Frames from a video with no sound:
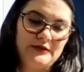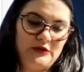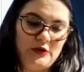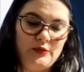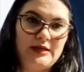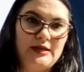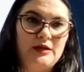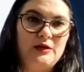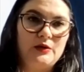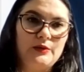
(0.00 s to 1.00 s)
So we
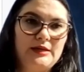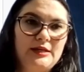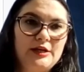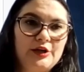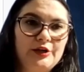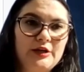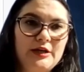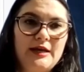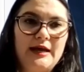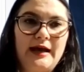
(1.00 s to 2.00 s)
can go in here
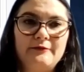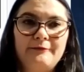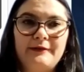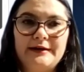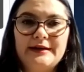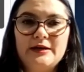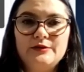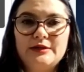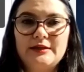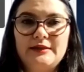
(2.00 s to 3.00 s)
and find
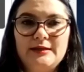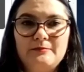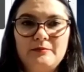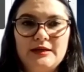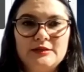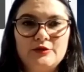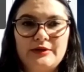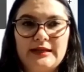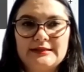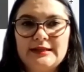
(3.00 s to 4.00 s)
out deep muscle
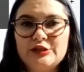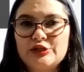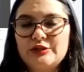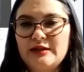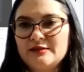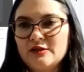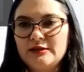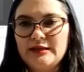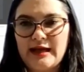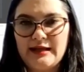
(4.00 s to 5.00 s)
relaxation is
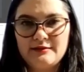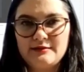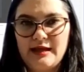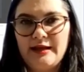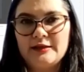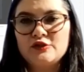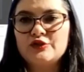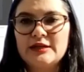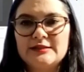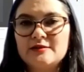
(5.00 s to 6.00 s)
only
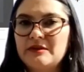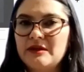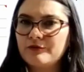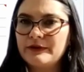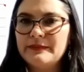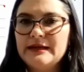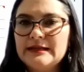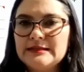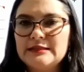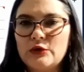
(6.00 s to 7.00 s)
suggesting 3
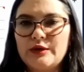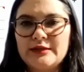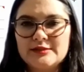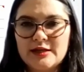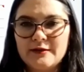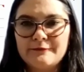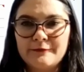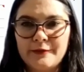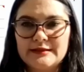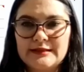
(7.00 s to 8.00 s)
minutes, so it's not
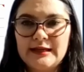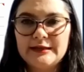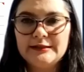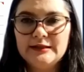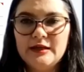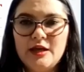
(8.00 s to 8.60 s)
for this client.